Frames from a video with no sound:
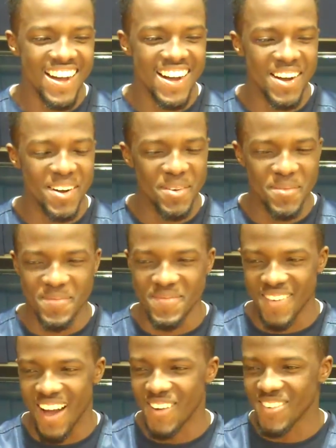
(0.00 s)

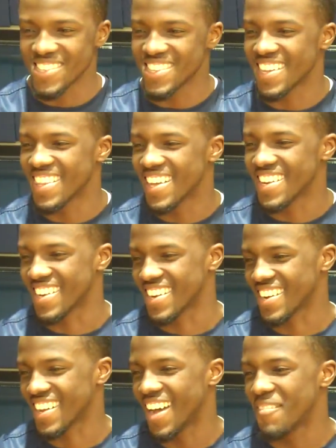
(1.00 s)
I would say London.
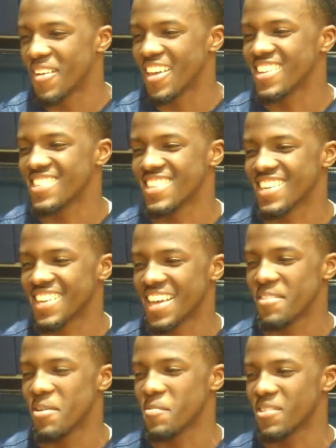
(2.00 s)
I made his
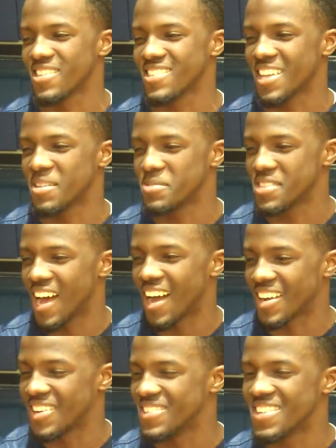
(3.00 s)
nickname up, and his name's
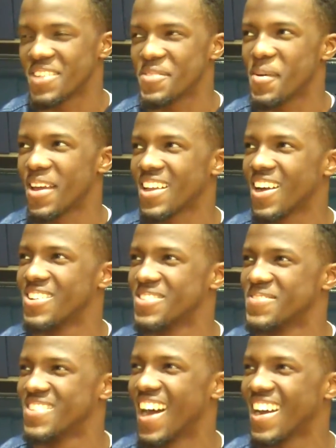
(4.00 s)
Taco, and everybody
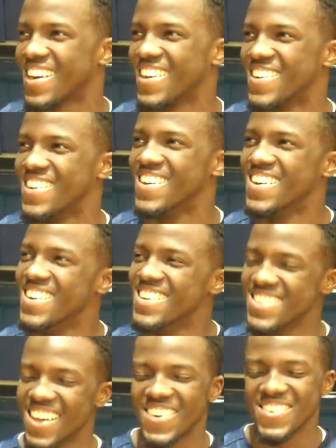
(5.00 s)
calls him Taco.
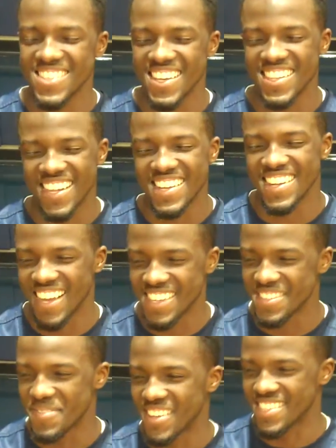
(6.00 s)
So I would say London
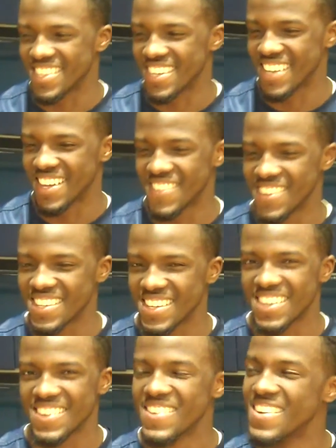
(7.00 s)
has the best nickname on the
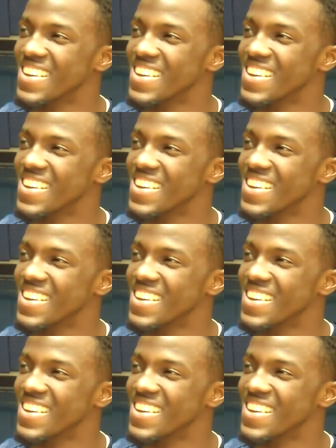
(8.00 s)
team.